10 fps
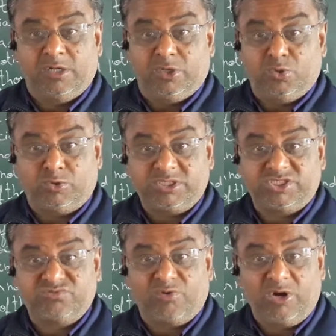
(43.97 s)

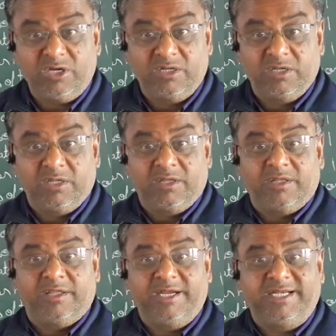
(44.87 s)
Notice is
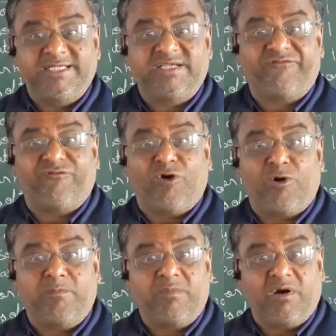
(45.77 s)
what? It is a
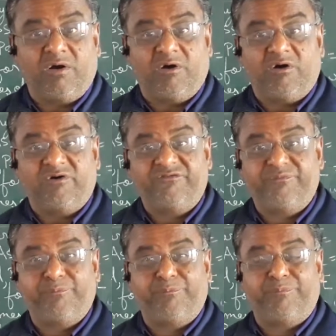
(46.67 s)
form
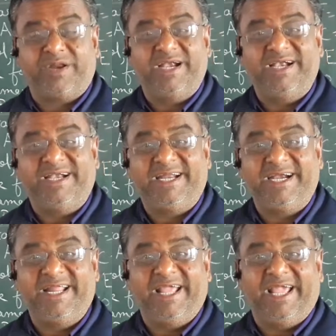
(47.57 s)
of
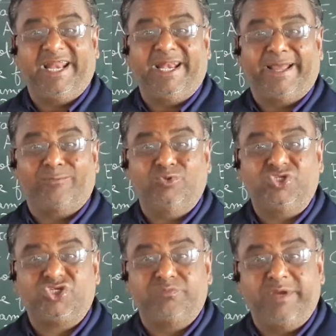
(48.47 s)
printed
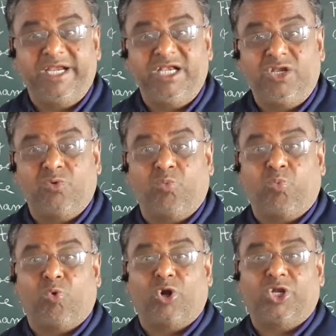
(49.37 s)
announcement to
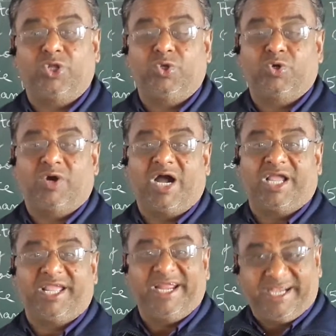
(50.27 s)
what you
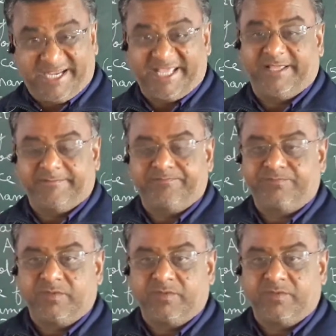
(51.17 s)
are getting.